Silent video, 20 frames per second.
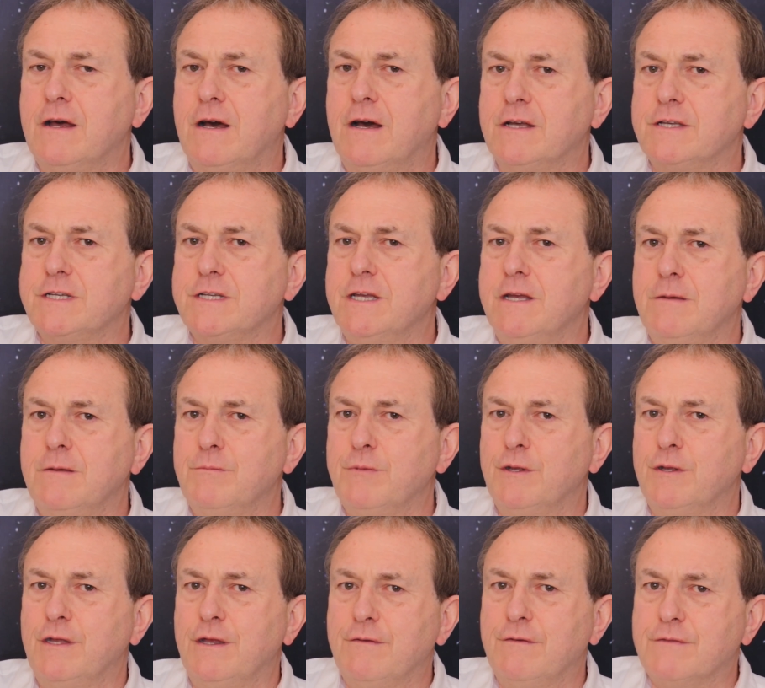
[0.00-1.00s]
uh, seeing
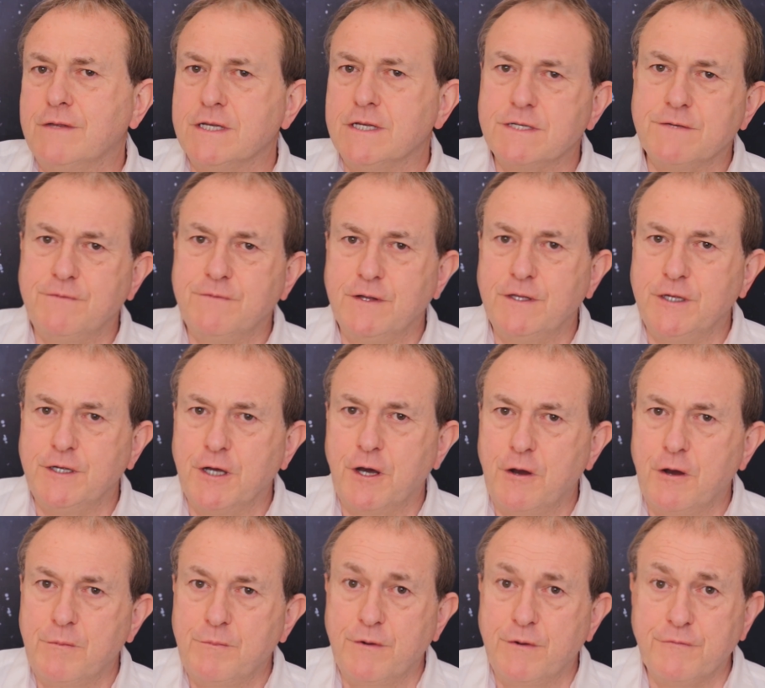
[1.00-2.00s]
beneath this
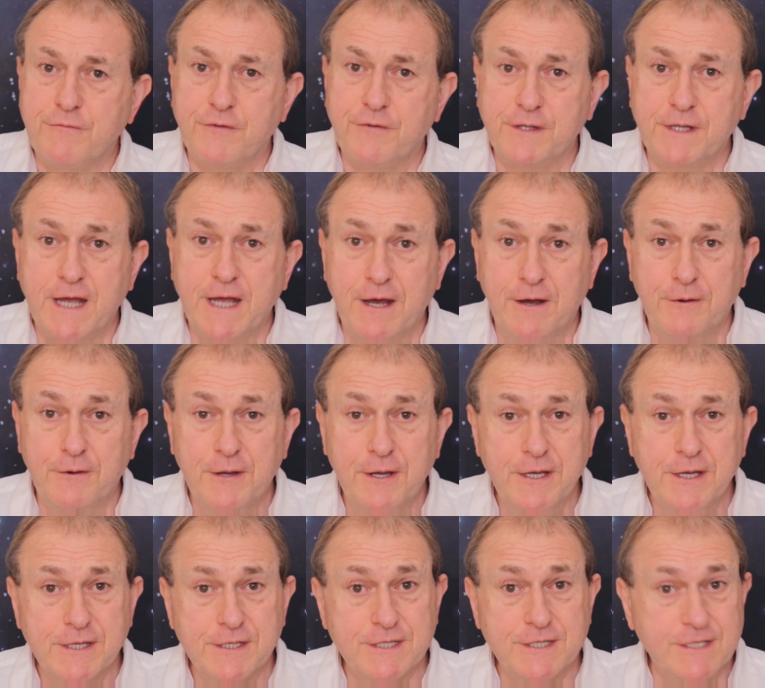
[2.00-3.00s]
video but for now
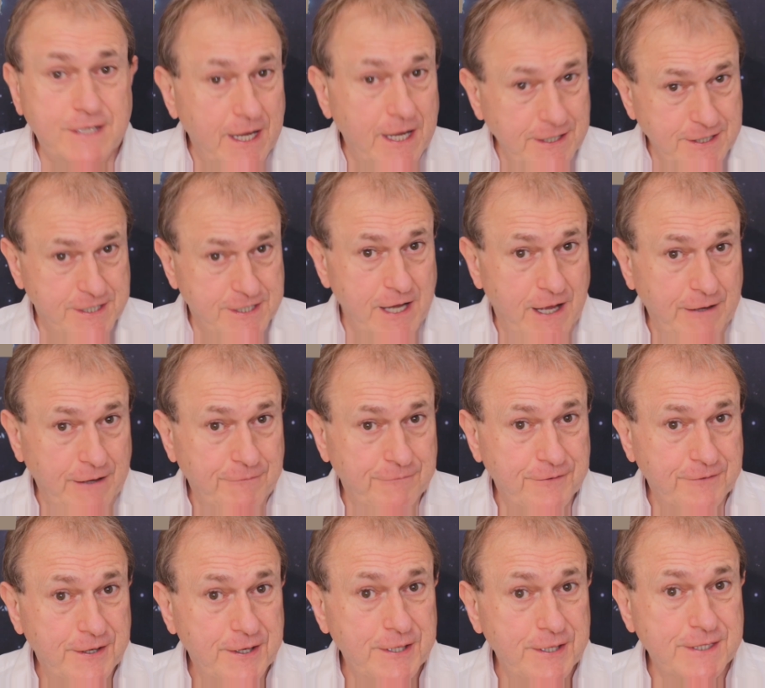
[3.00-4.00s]
stay
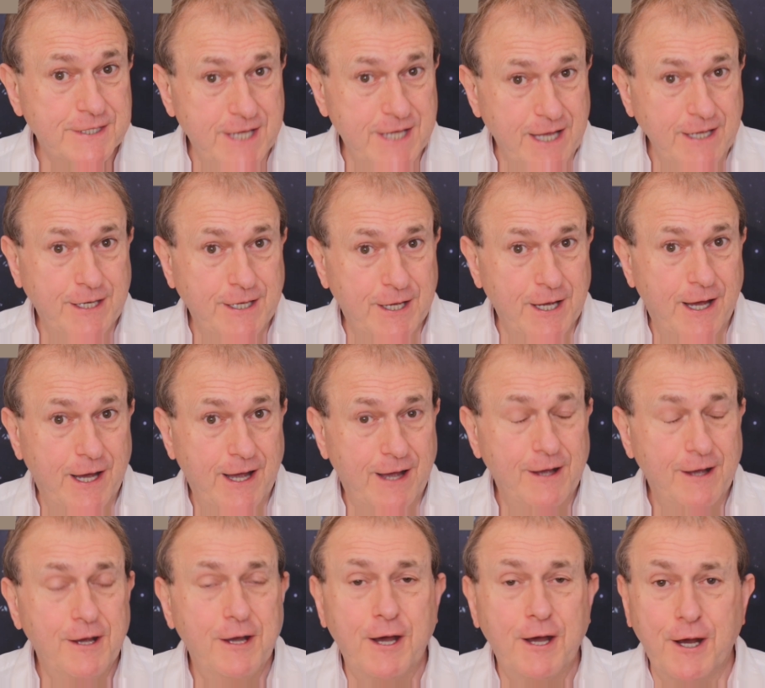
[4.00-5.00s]
safe take care
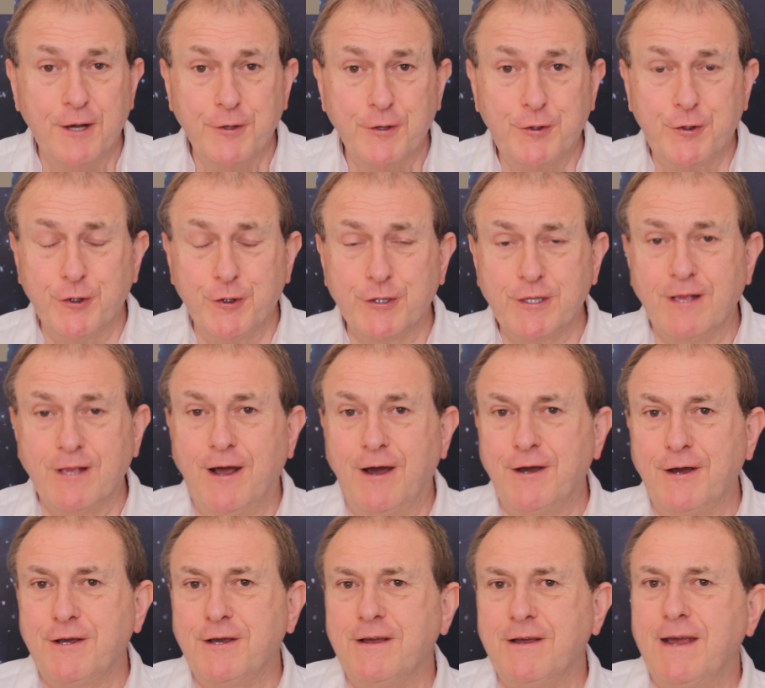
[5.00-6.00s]
and good
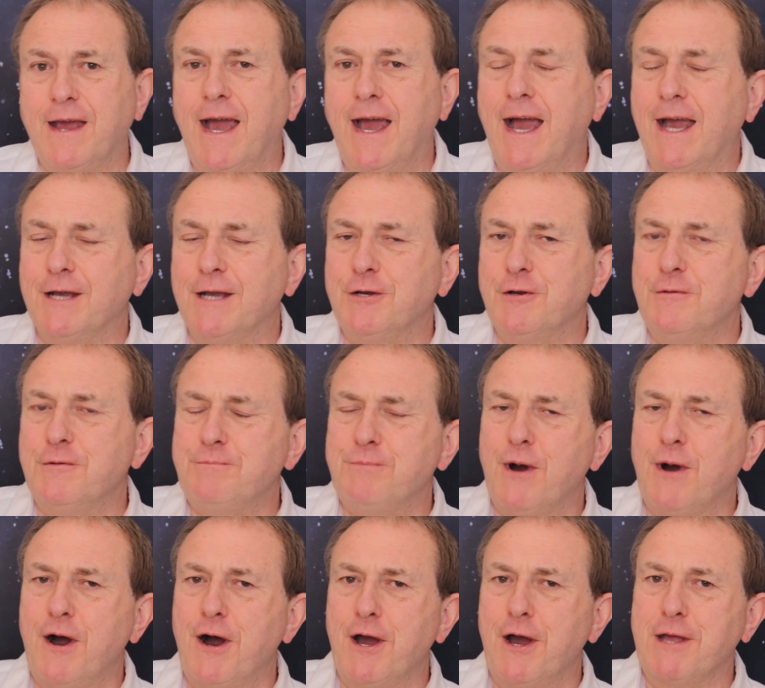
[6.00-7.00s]
luck and
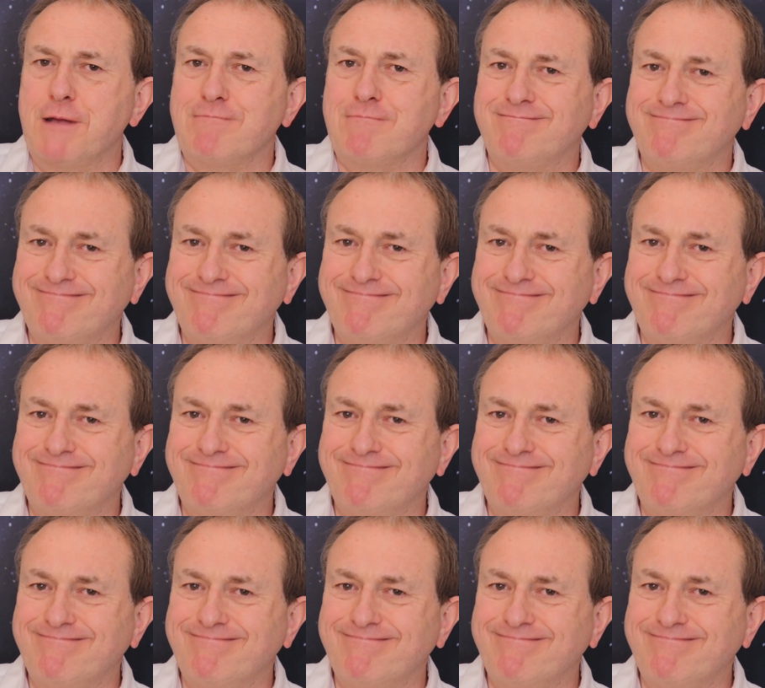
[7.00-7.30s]
goodbye